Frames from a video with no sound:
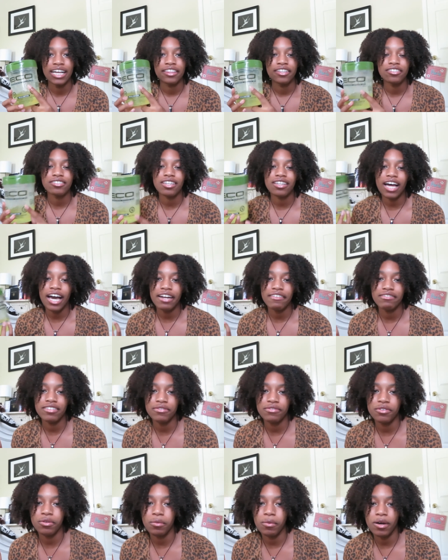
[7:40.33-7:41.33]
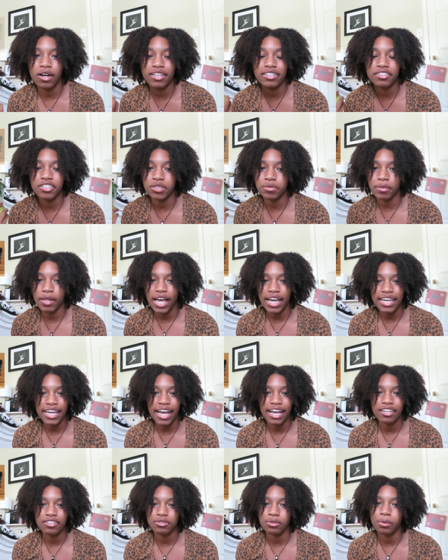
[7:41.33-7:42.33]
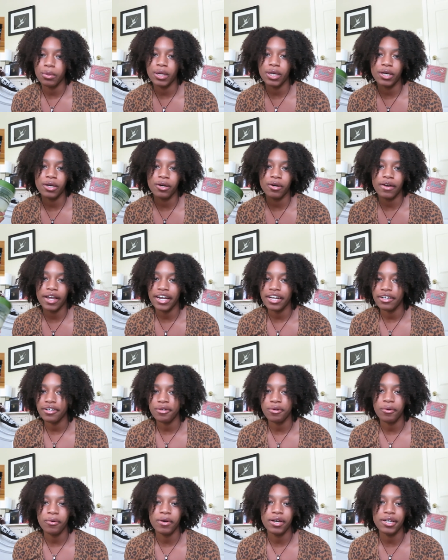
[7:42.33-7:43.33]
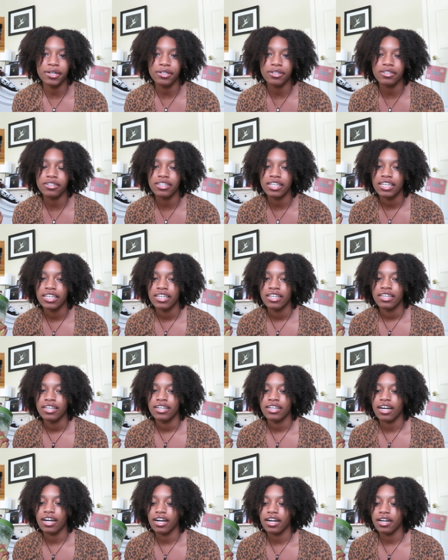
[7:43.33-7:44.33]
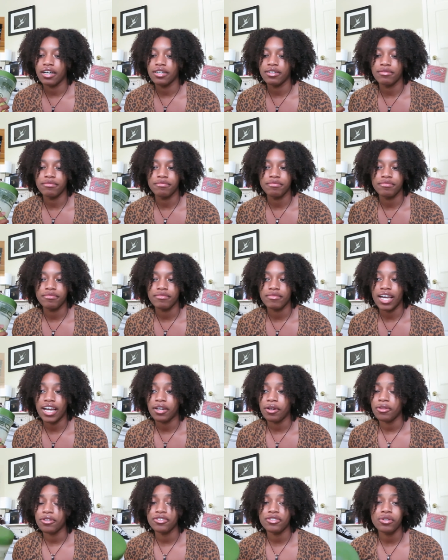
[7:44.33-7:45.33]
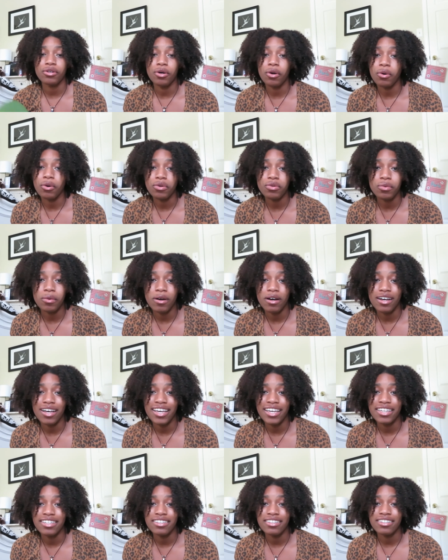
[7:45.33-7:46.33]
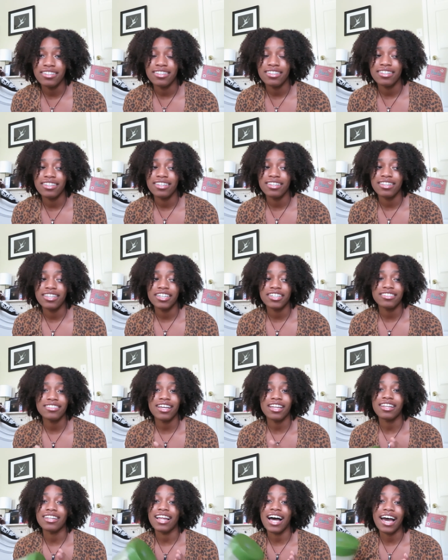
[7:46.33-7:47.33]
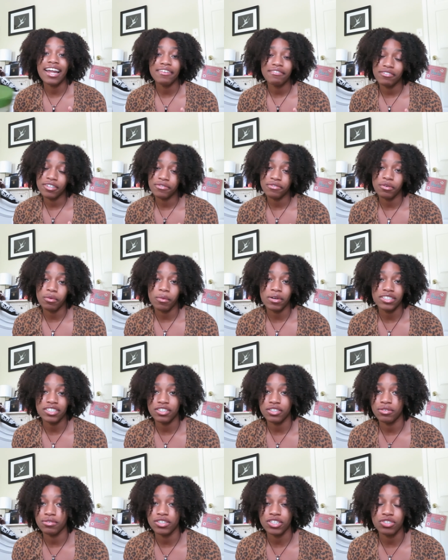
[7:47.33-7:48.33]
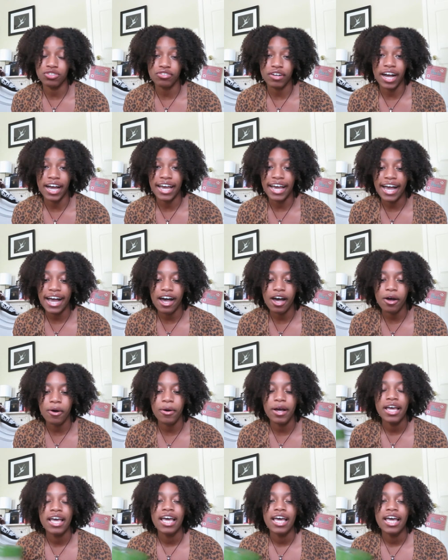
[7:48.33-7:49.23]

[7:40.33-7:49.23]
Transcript: There's a lot of different ones. There's black castor oil, argan oil. I know there's a gold one. There's a lot of different ones that you can try out.